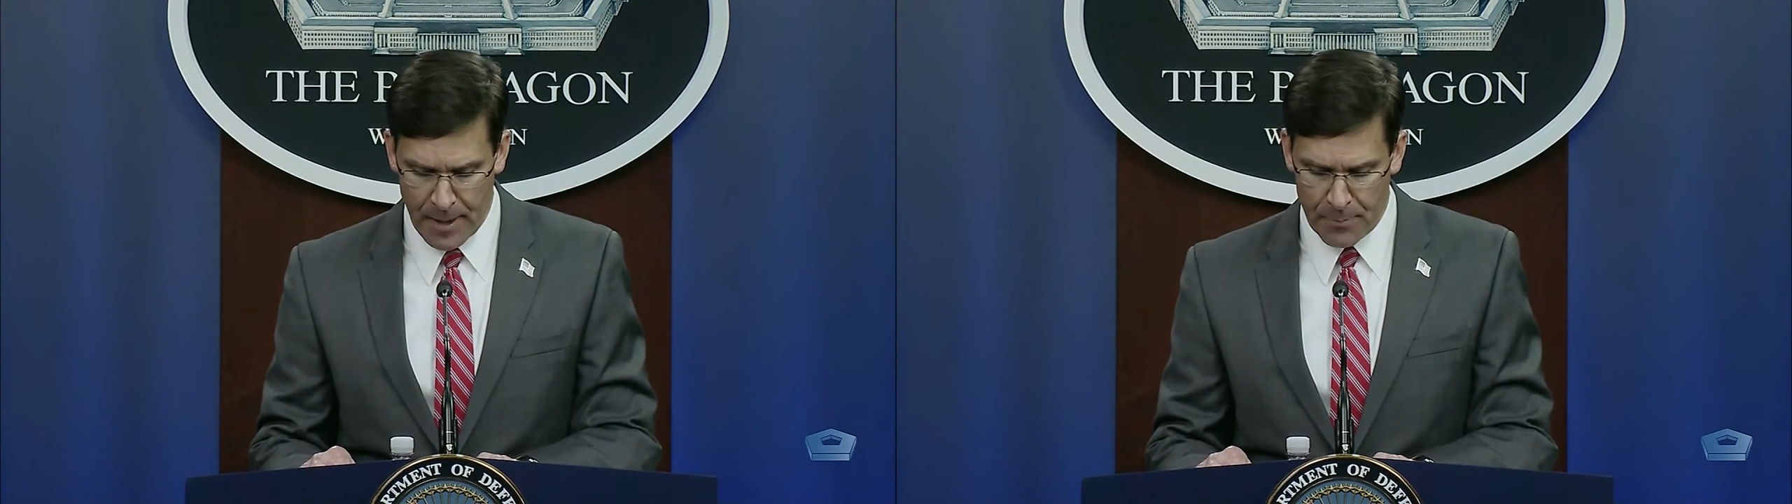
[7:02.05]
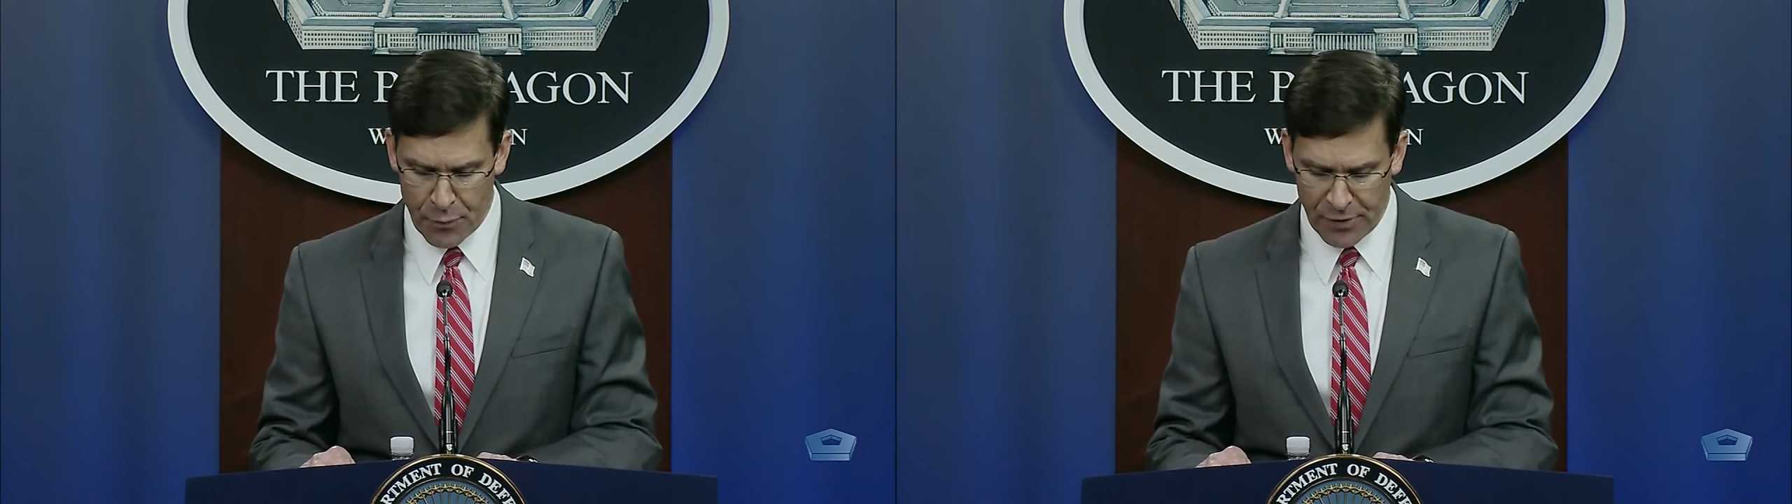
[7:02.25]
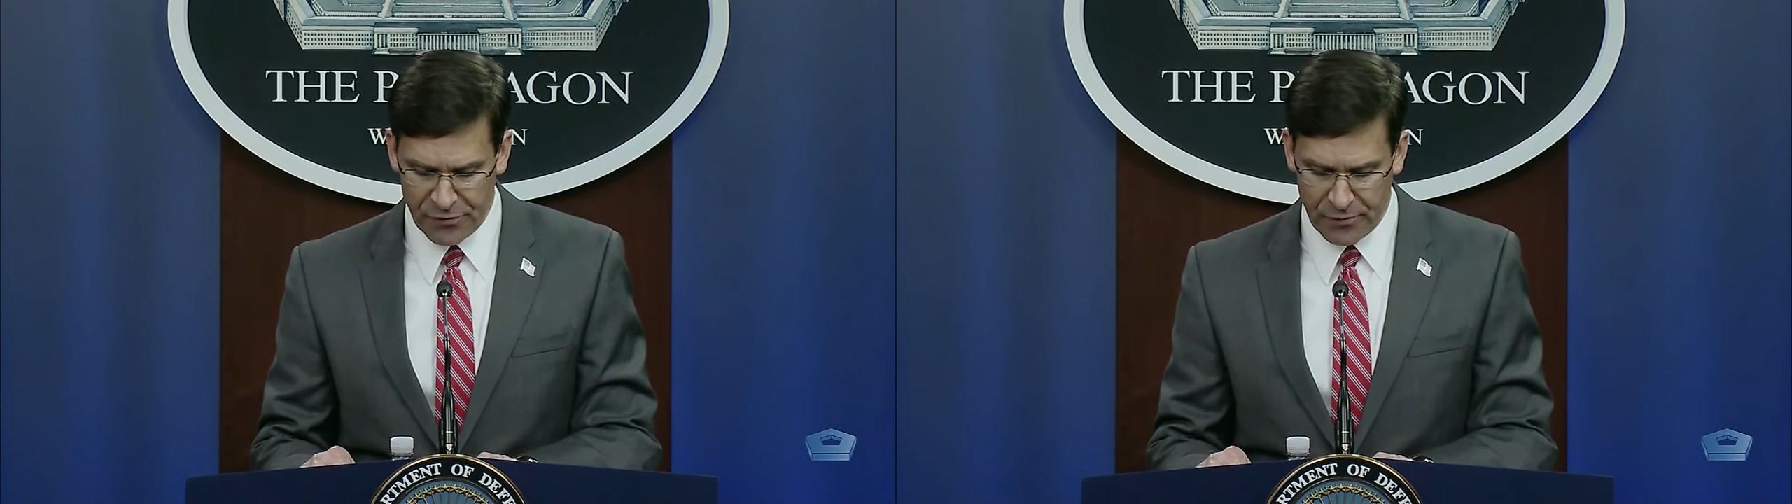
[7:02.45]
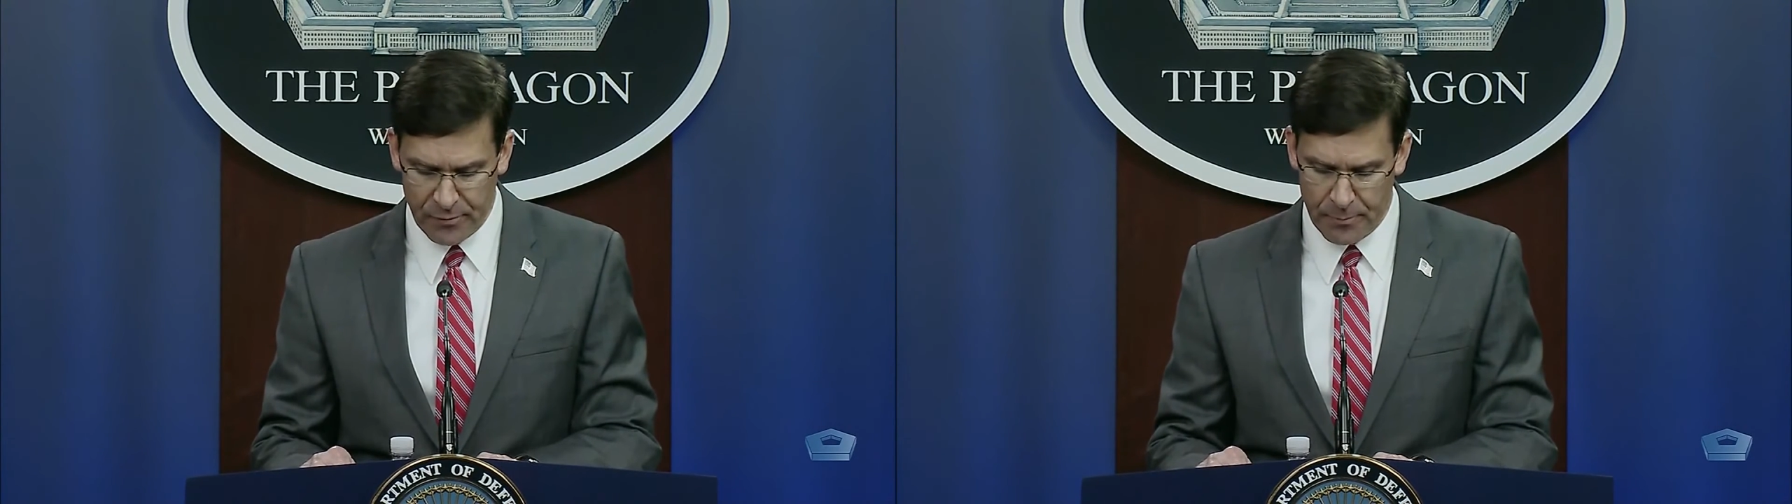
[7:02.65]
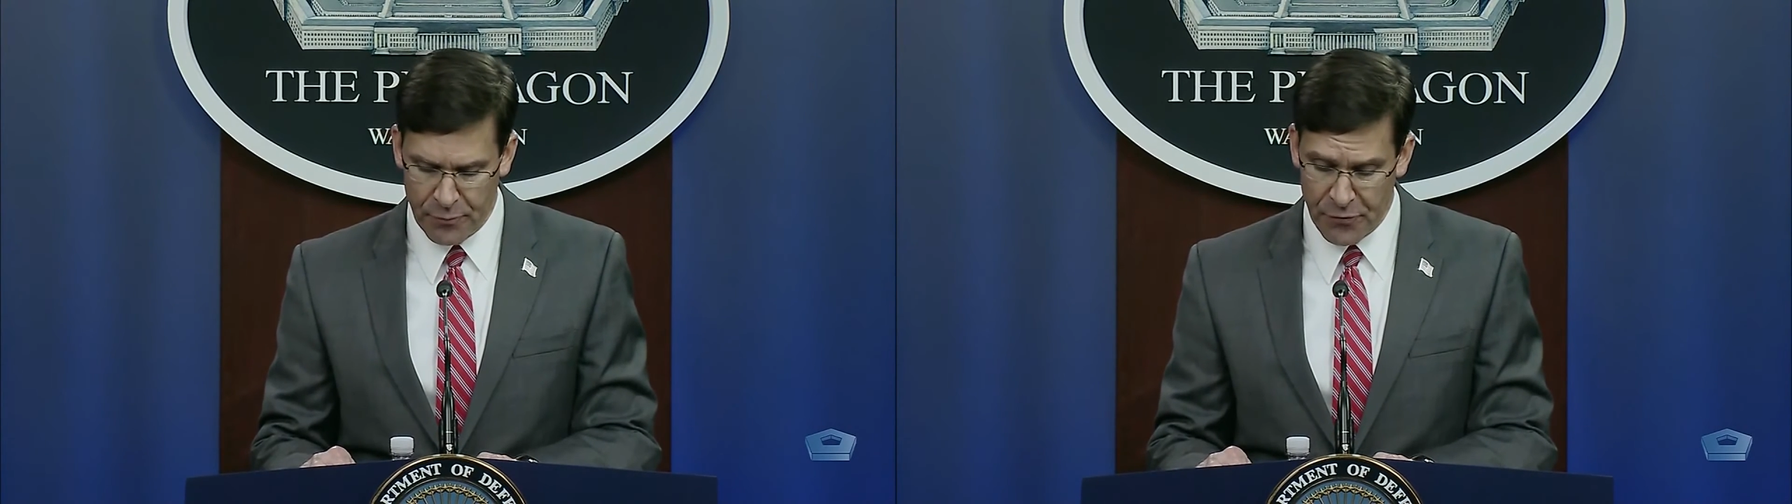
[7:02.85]
that press
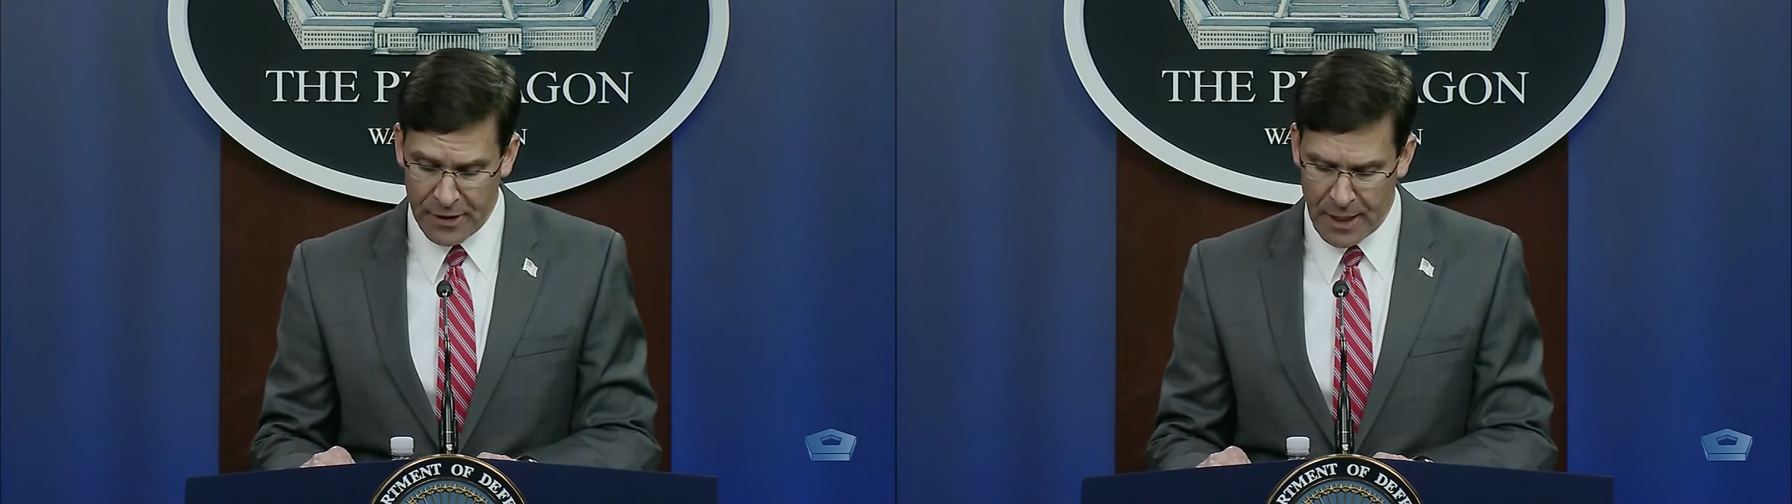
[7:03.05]
for